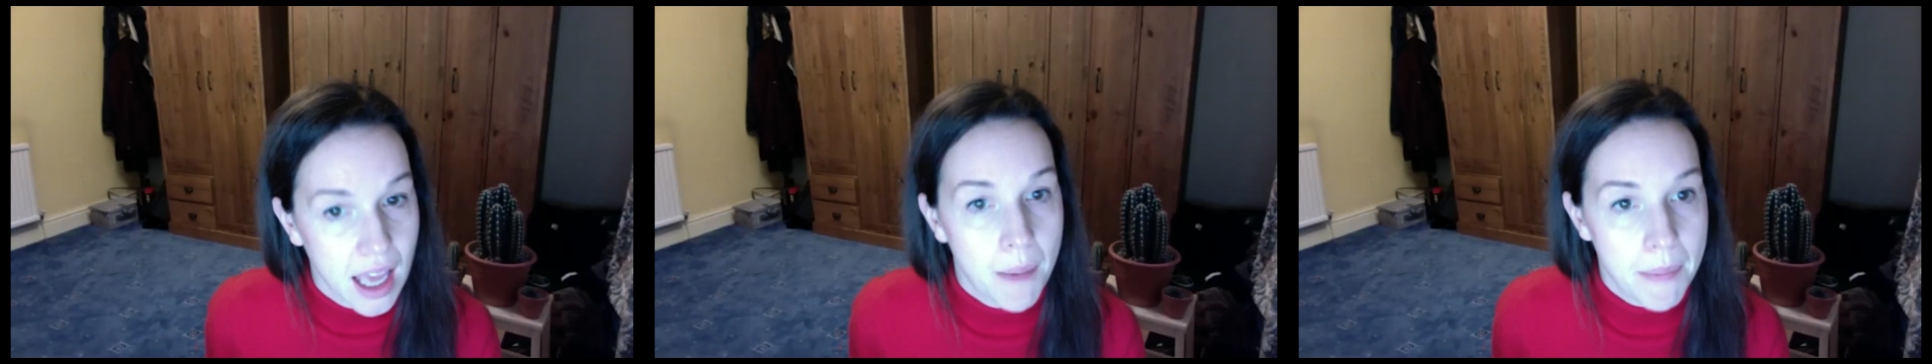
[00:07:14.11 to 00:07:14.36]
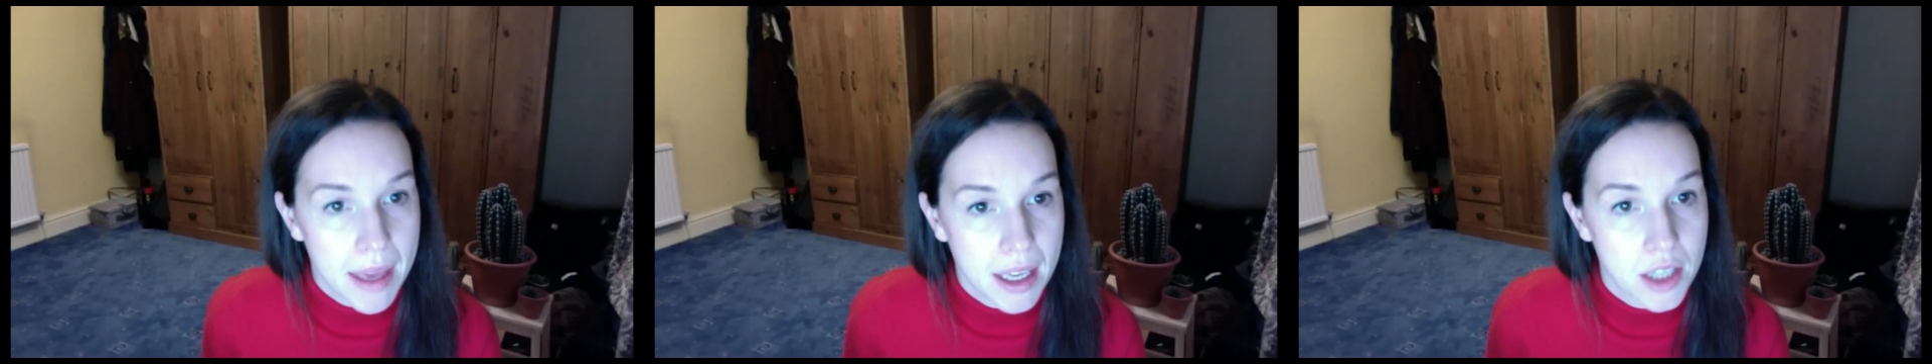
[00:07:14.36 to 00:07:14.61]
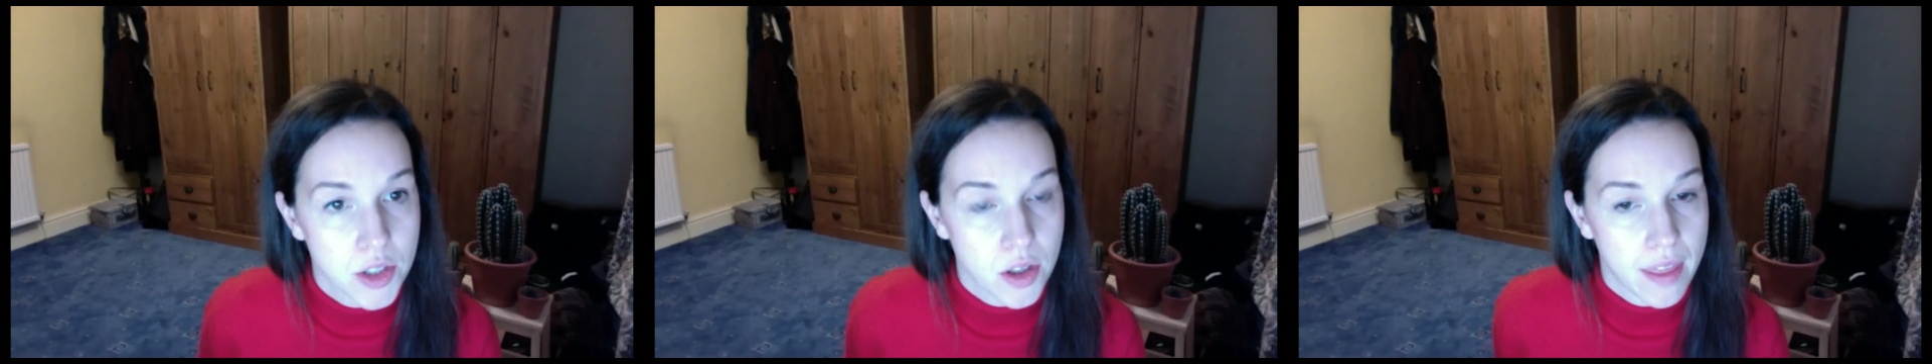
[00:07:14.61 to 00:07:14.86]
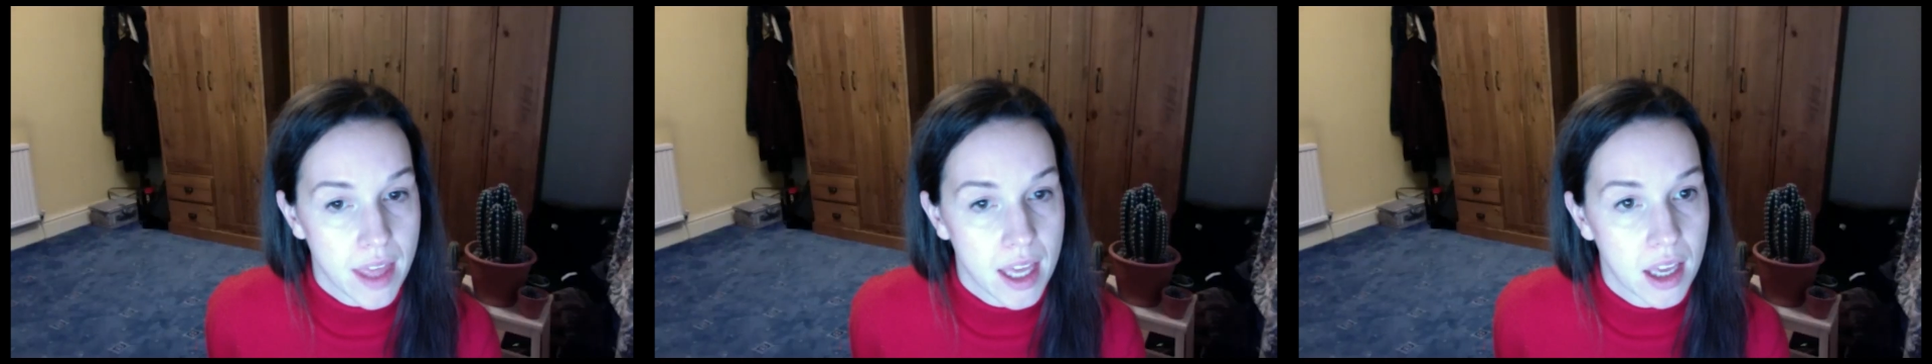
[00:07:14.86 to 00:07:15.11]
and making sure that
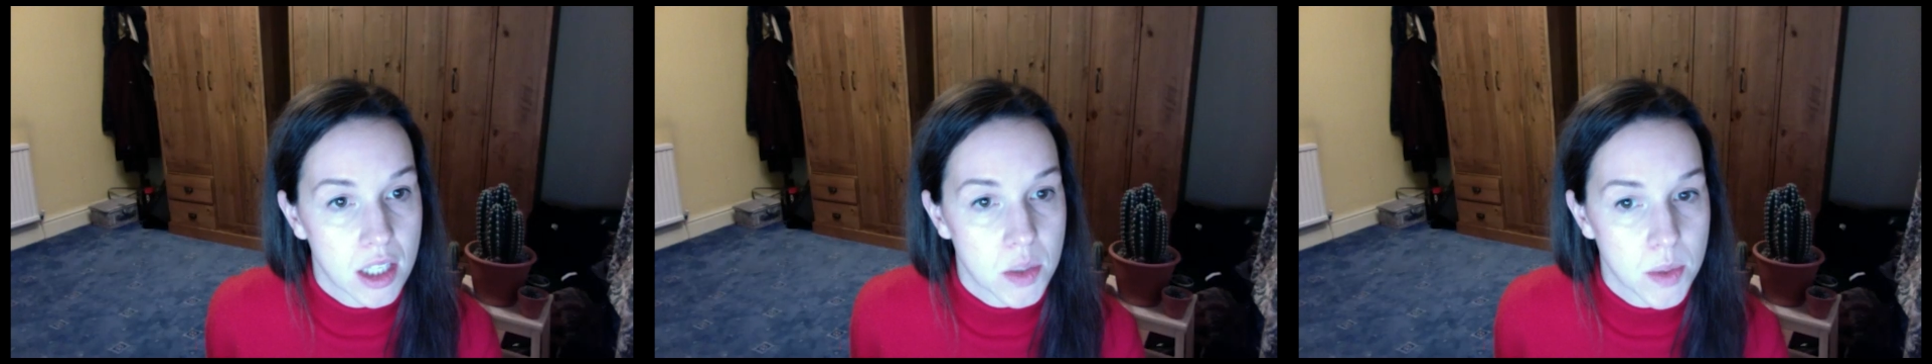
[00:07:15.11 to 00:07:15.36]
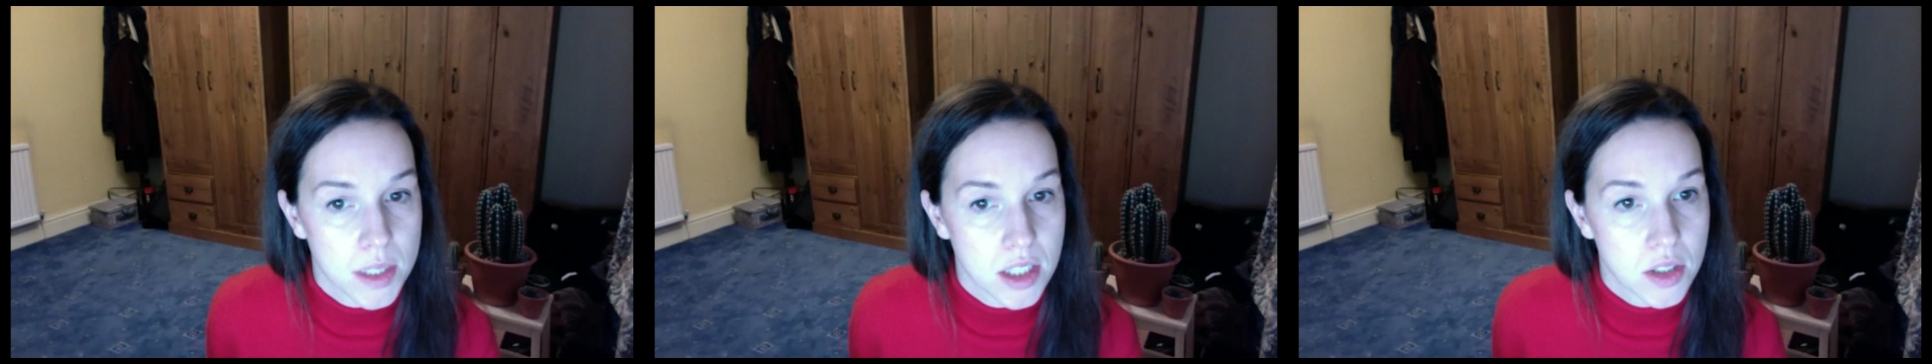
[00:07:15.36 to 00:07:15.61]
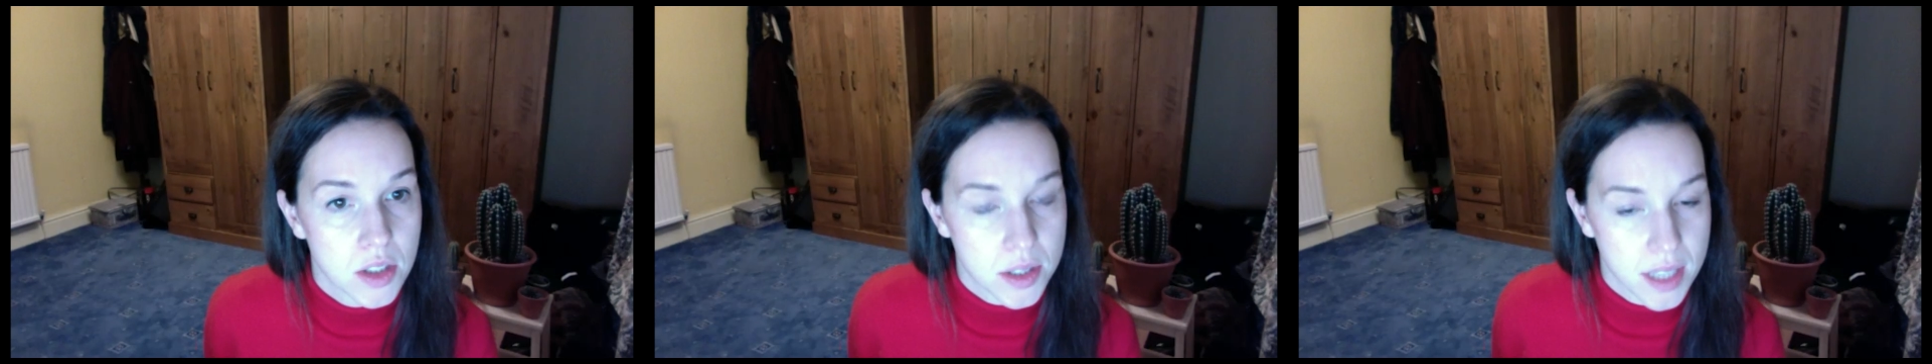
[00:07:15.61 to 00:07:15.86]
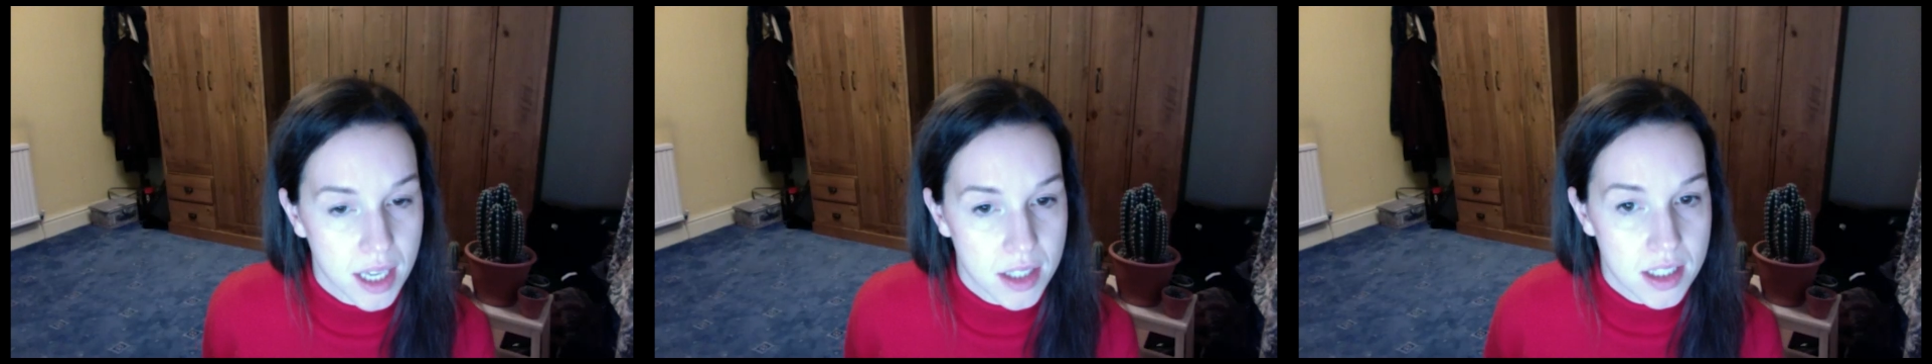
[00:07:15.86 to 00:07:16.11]
they're going to additional
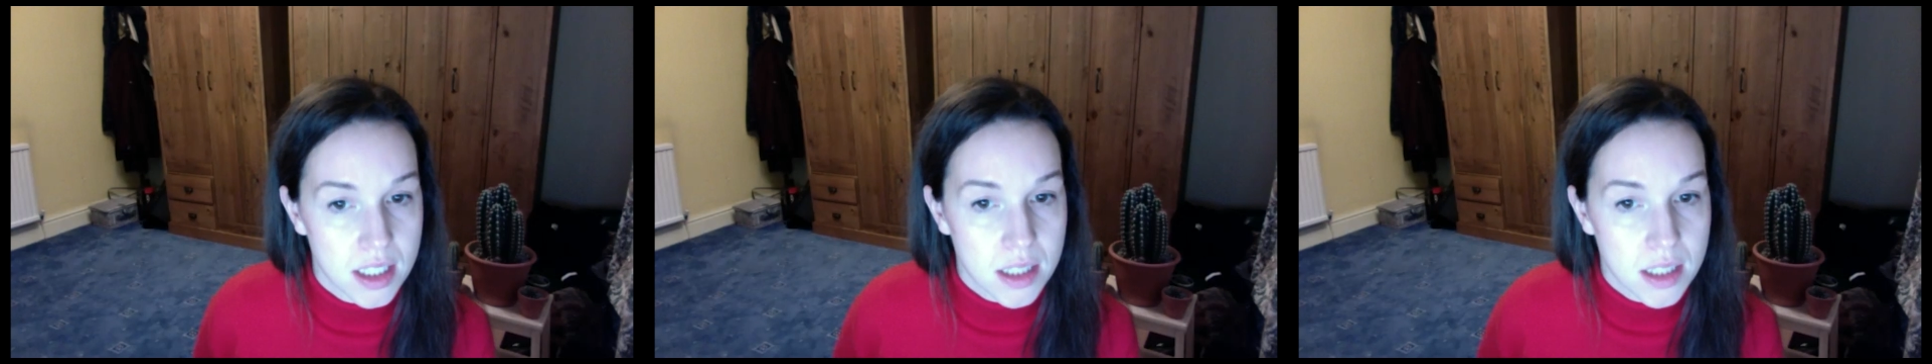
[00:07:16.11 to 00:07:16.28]
sessions.